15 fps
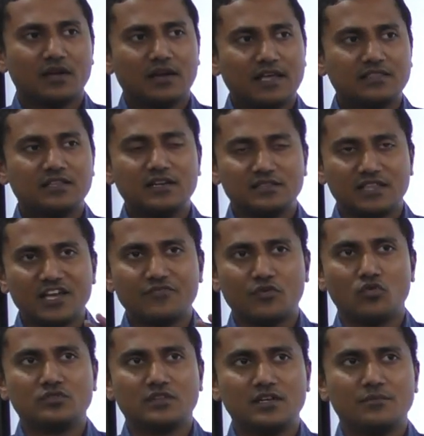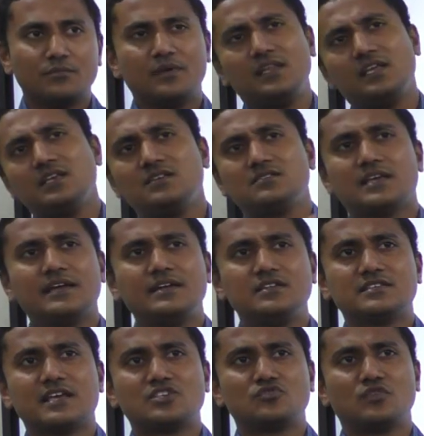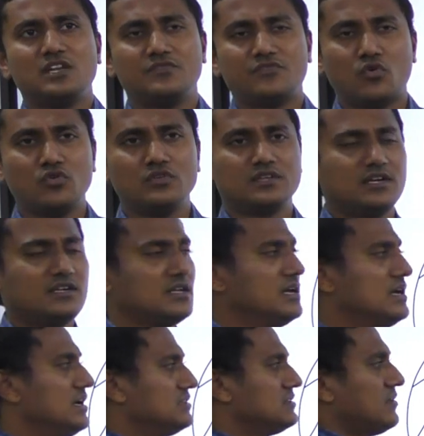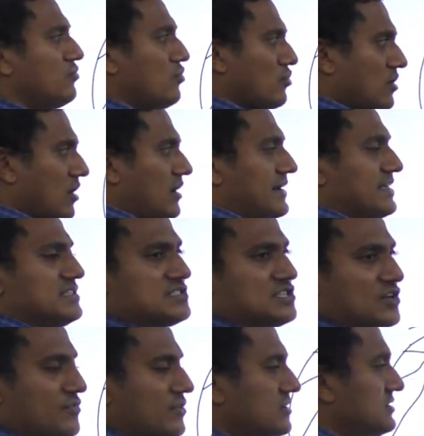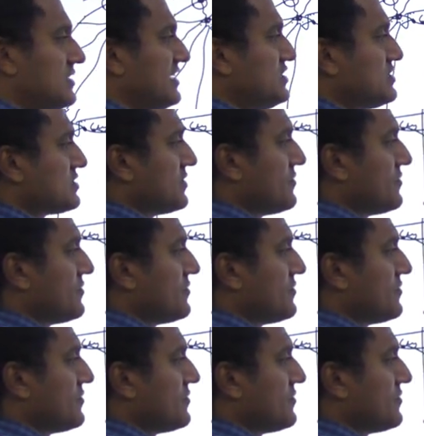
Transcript: Like that, they found that many scientists actually found that the overall density of earth is